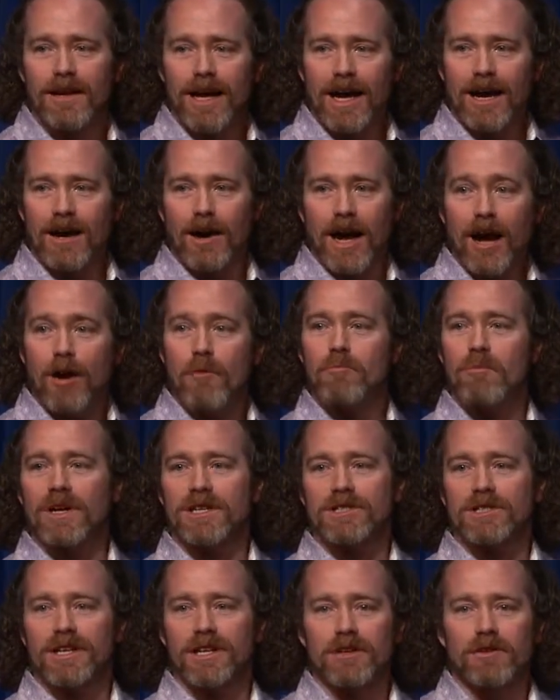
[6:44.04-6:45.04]
How
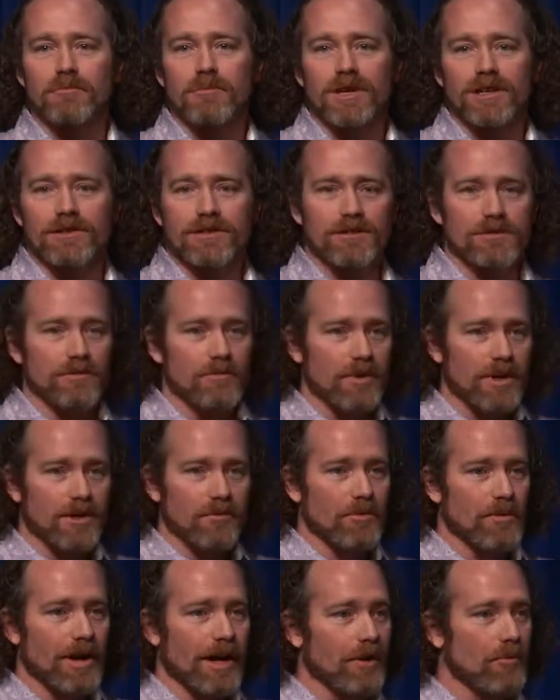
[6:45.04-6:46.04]
much can you measure?
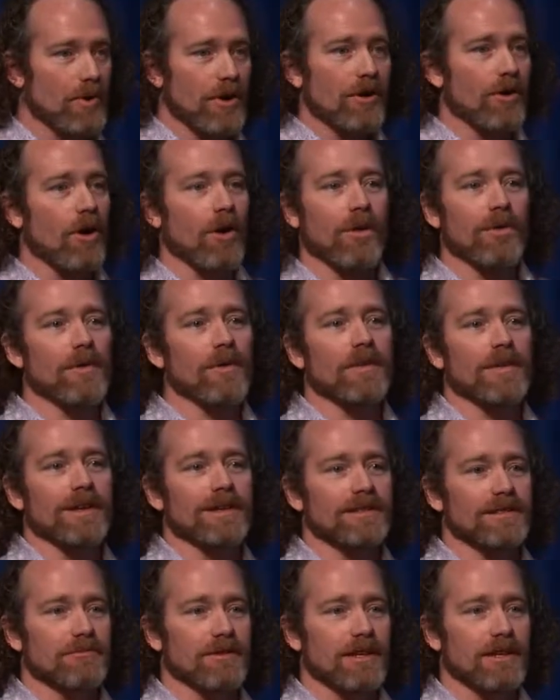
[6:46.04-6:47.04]
What are all the
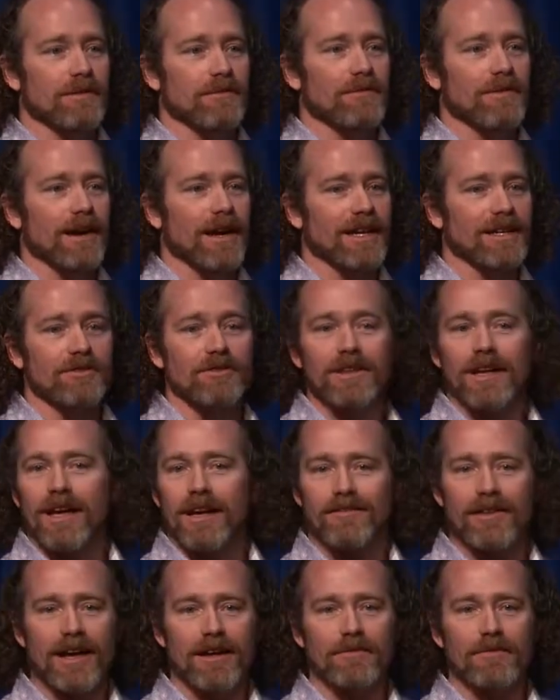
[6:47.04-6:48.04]
things that we can find? Do they
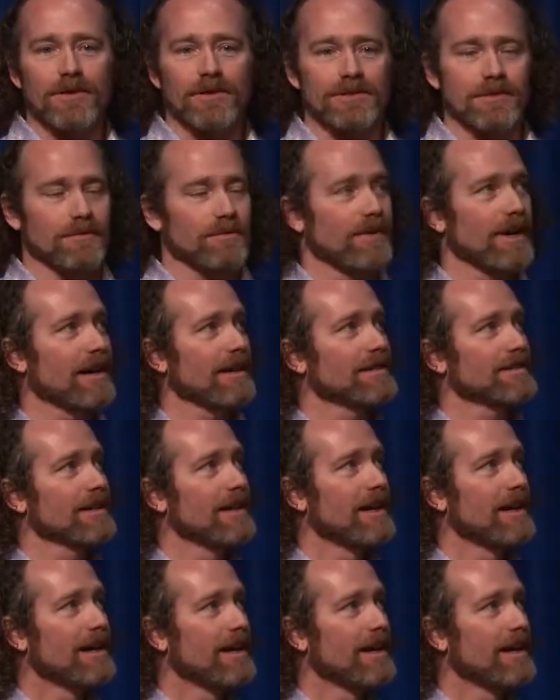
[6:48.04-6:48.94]
have adverse effects?